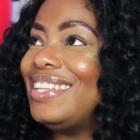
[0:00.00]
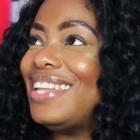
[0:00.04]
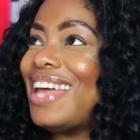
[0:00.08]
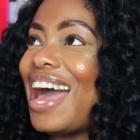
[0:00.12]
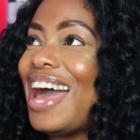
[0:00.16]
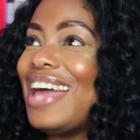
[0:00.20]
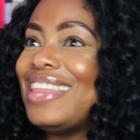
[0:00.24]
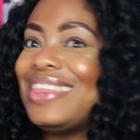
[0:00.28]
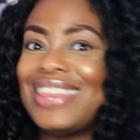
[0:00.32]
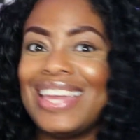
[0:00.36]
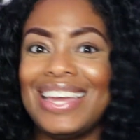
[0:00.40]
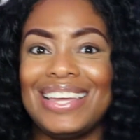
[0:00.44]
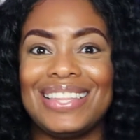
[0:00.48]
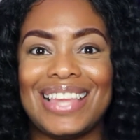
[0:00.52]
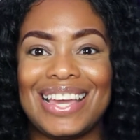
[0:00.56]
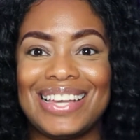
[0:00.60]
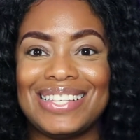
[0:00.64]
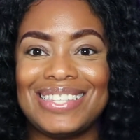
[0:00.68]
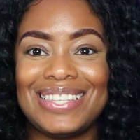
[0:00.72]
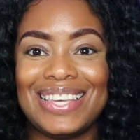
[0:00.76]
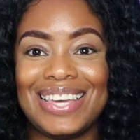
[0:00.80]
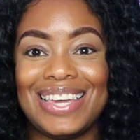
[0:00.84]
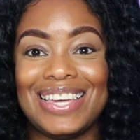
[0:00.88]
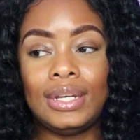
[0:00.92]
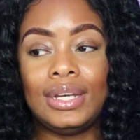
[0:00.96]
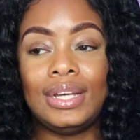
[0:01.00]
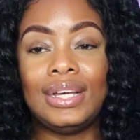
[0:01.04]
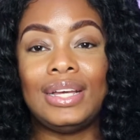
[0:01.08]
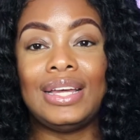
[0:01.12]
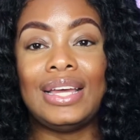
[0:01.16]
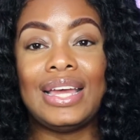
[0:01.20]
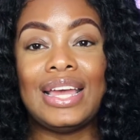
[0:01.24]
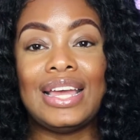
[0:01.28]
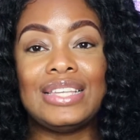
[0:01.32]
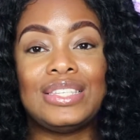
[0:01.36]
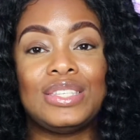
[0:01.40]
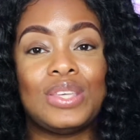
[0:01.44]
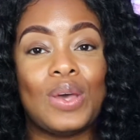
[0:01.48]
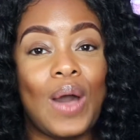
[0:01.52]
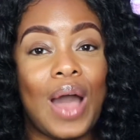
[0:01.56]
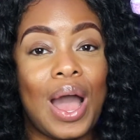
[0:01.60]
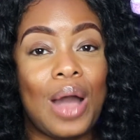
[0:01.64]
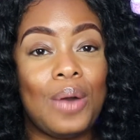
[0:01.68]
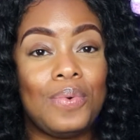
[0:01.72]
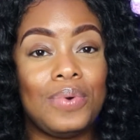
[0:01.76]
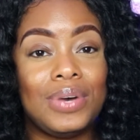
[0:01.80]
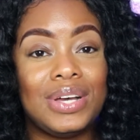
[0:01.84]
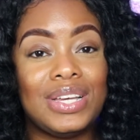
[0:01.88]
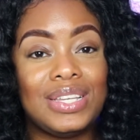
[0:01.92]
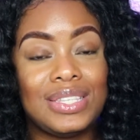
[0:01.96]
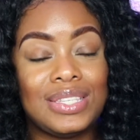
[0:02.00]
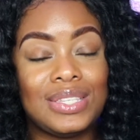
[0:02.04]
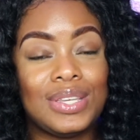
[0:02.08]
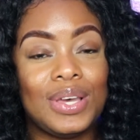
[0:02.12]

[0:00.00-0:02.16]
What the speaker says: I think that's it. So I was